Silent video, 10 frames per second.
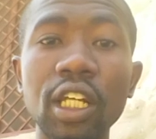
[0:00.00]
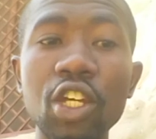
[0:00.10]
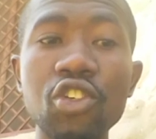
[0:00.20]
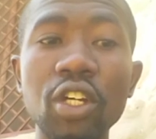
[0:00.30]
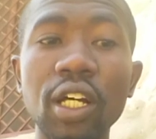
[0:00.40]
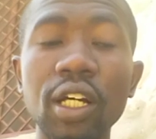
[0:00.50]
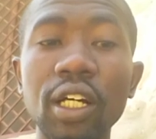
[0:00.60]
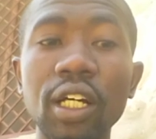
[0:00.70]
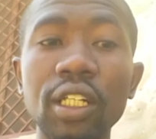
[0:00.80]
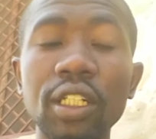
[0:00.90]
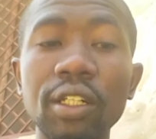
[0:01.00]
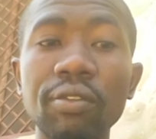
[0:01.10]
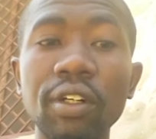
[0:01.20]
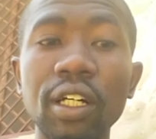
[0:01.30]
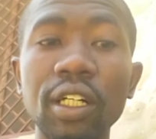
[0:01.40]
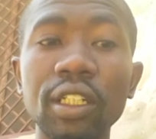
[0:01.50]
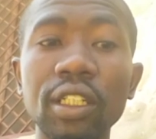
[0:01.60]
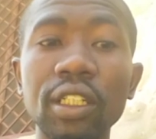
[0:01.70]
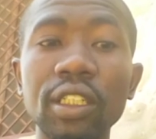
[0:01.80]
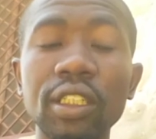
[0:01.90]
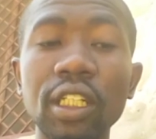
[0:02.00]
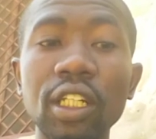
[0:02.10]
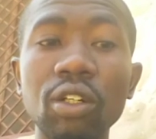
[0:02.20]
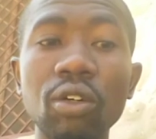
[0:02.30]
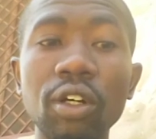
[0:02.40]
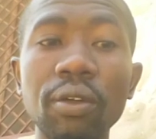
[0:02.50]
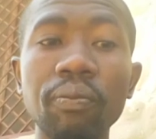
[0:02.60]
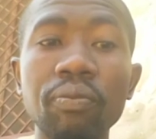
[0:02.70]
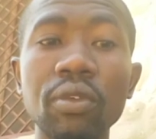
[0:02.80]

Niger and river Senegal.